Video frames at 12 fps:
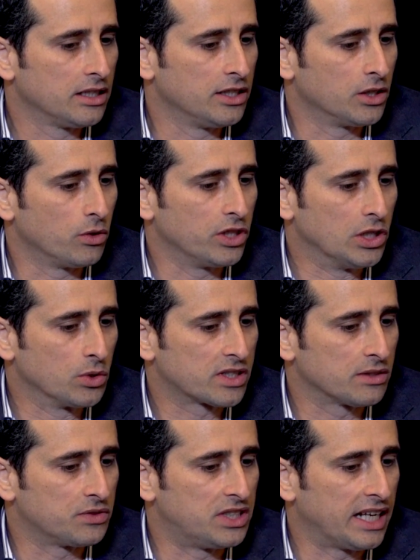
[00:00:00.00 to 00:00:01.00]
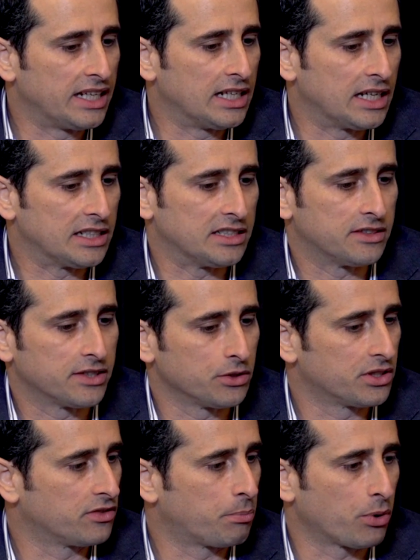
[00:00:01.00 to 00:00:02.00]
the use of data in an
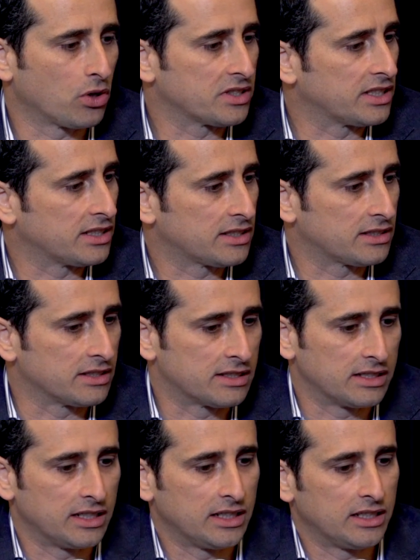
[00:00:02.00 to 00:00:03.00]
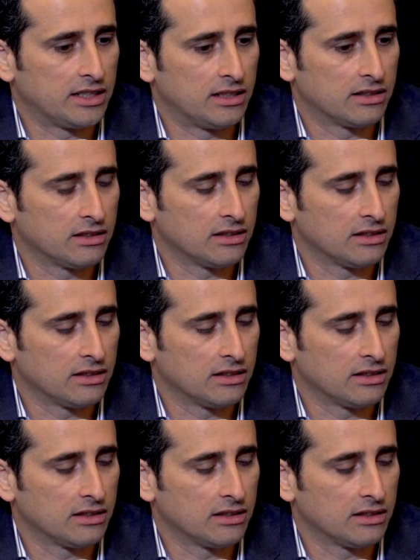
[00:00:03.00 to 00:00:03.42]
iterative process to see